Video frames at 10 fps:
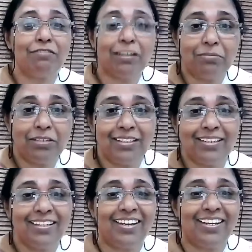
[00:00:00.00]

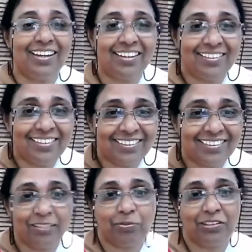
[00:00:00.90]
family and
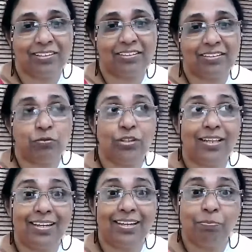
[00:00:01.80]
the patients. Would
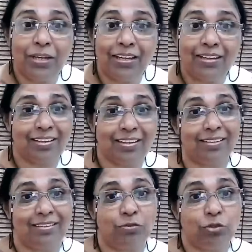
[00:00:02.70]
they be a
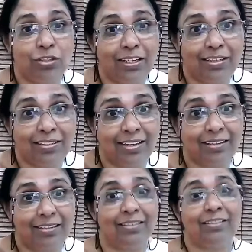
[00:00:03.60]
carrier? Would they
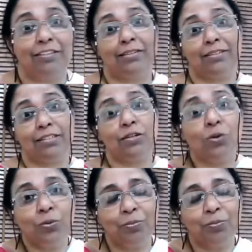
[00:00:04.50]
carry the disease
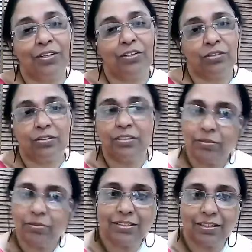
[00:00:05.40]
home? So this
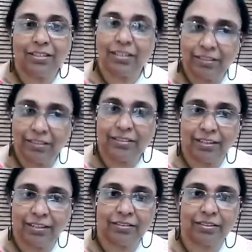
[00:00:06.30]
was another
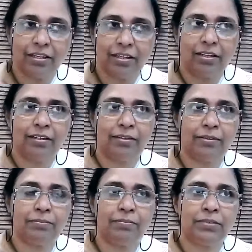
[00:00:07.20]
challenge.
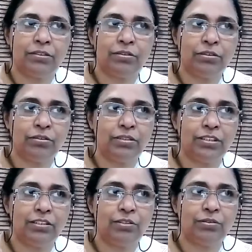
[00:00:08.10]

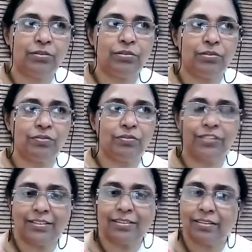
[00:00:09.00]
Did you
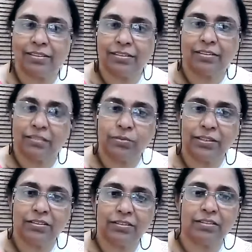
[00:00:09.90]
face such
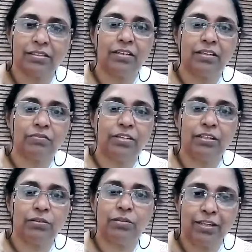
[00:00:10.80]
situations where
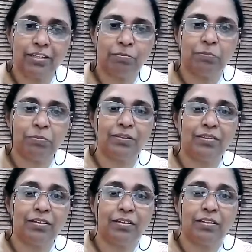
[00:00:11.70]
you had people